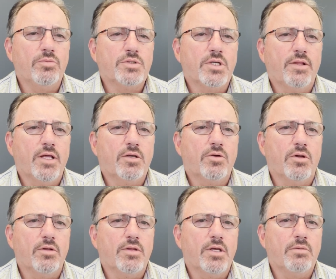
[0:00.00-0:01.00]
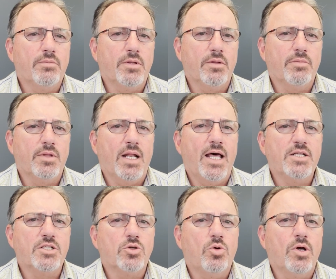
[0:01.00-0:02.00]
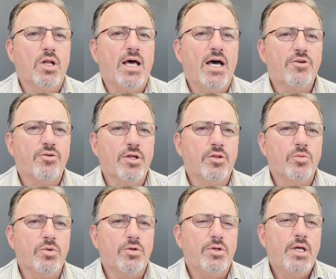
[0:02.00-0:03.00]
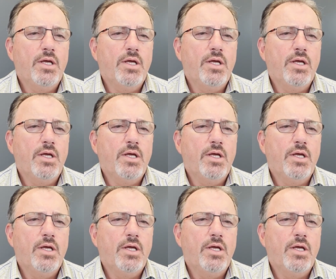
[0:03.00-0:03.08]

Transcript: So they call it the, the, the largest oil artery in the world.